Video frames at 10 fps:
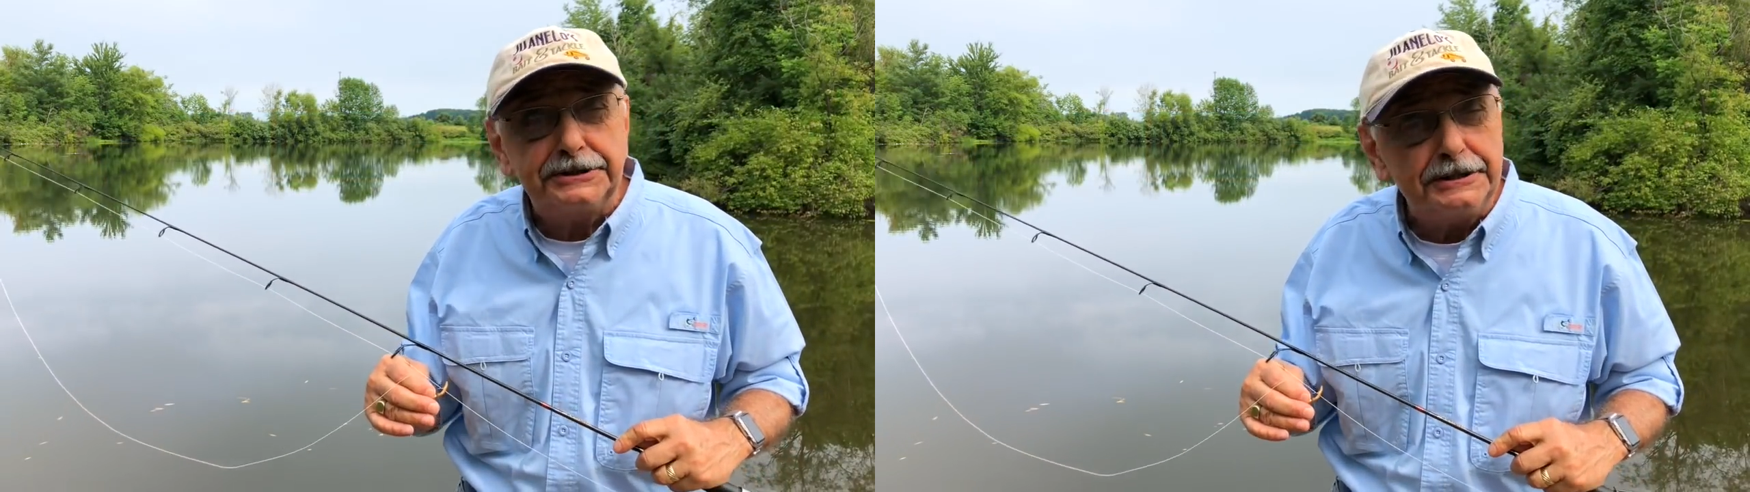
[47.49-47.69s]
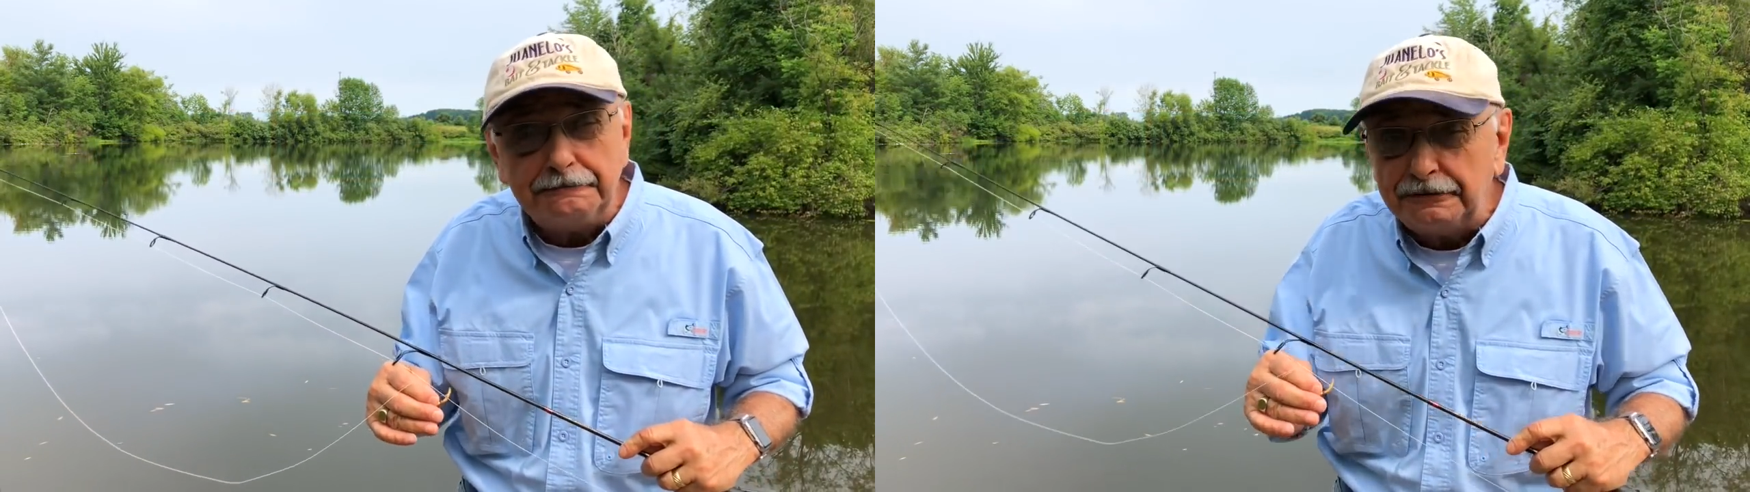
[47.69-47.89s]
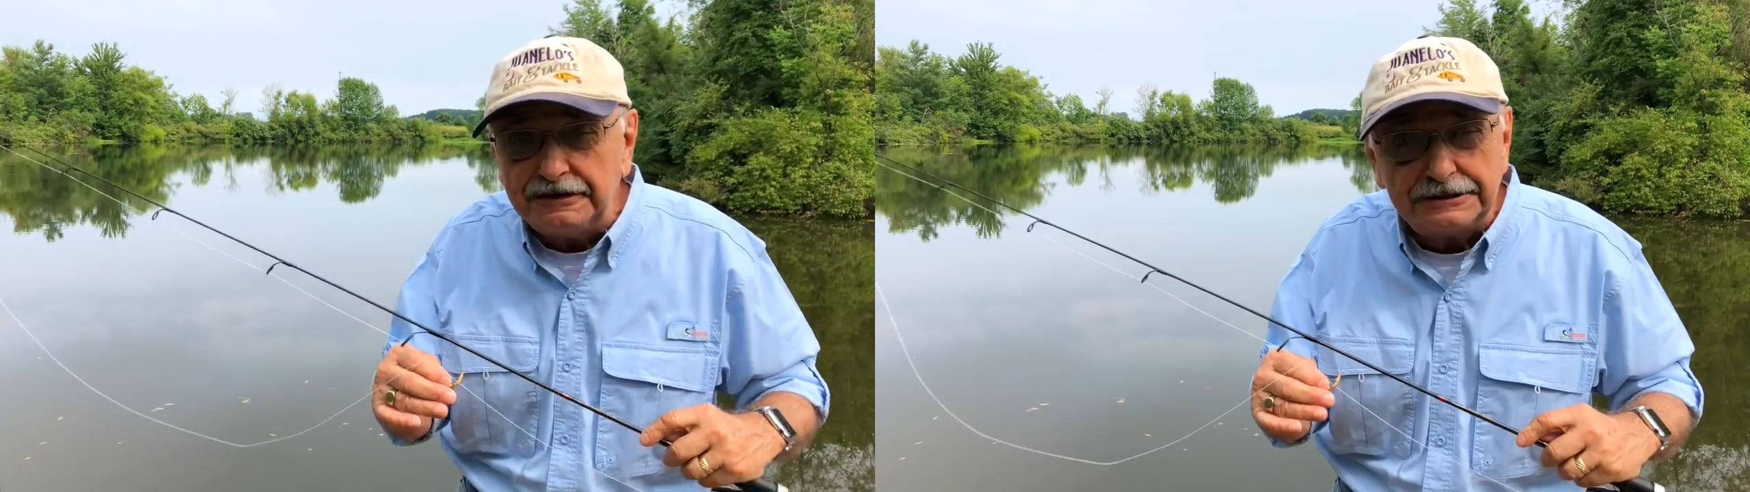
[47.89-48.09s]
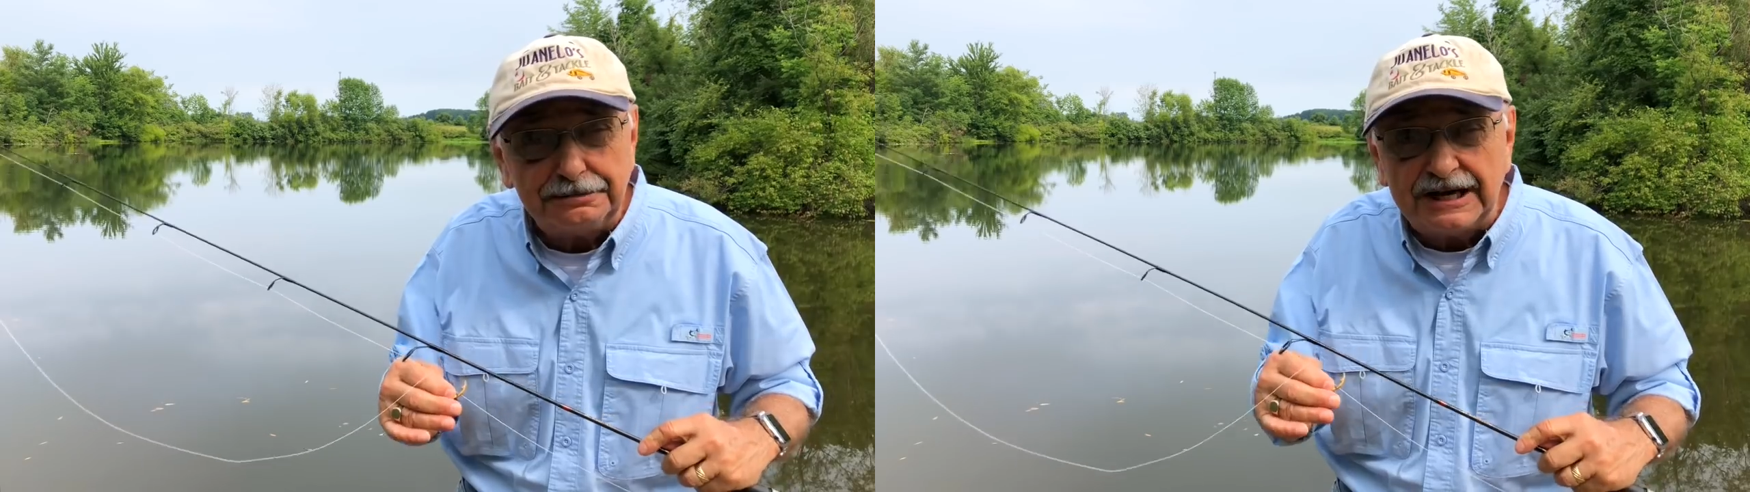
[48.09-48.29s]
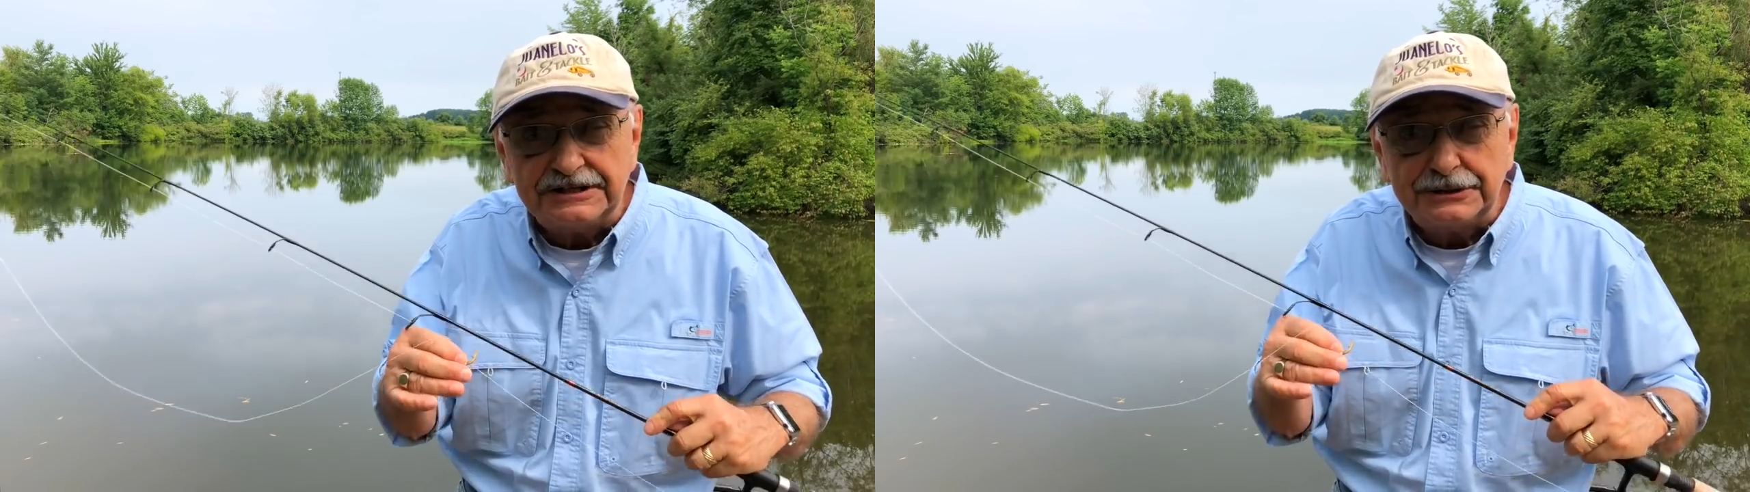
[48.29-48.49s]
simple as
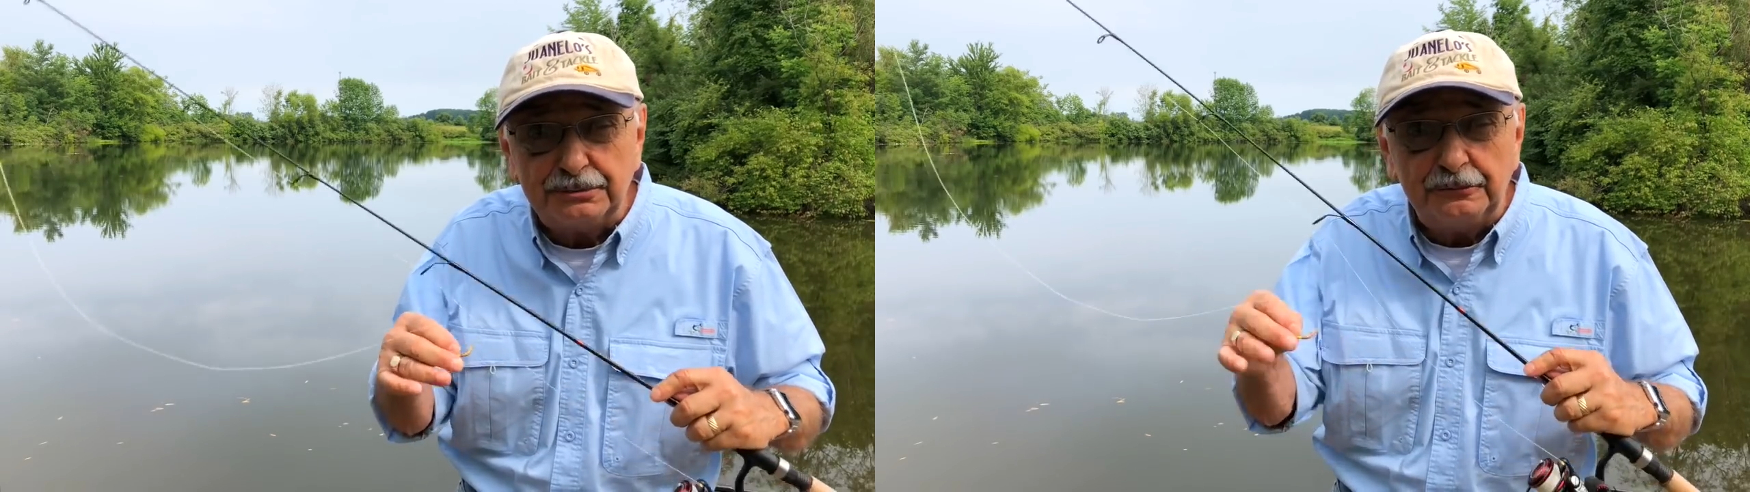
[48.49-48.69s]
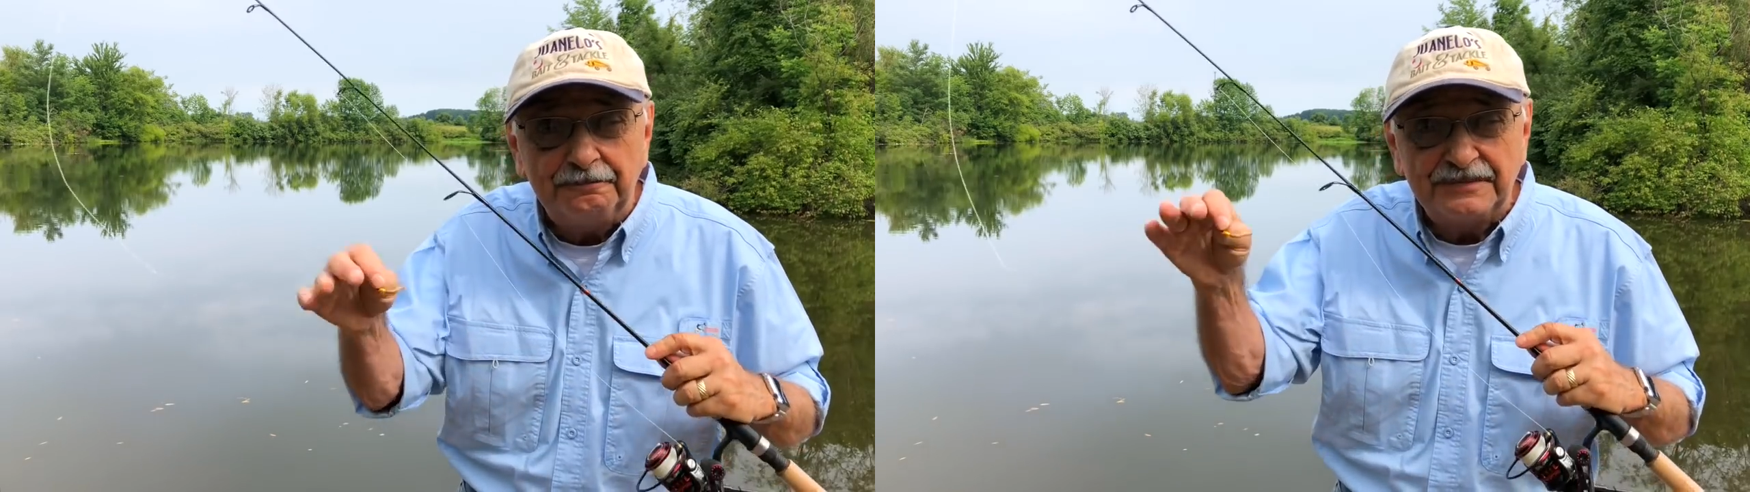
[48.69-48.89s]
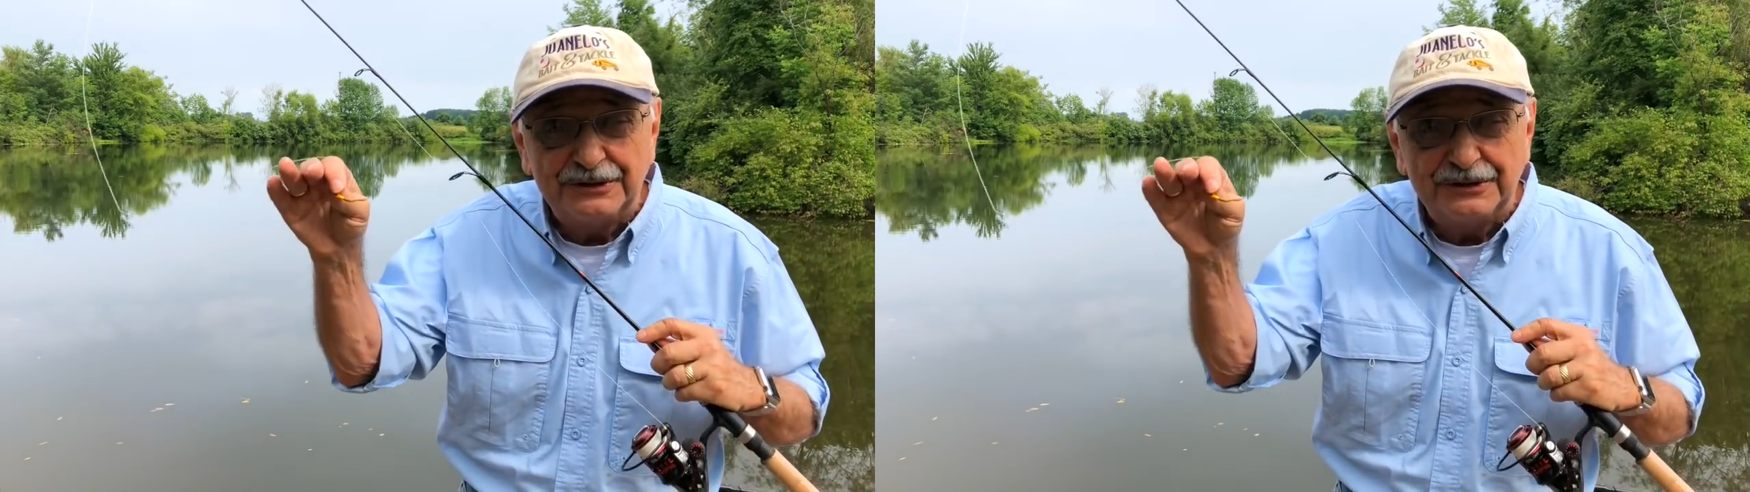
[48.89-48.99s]
possible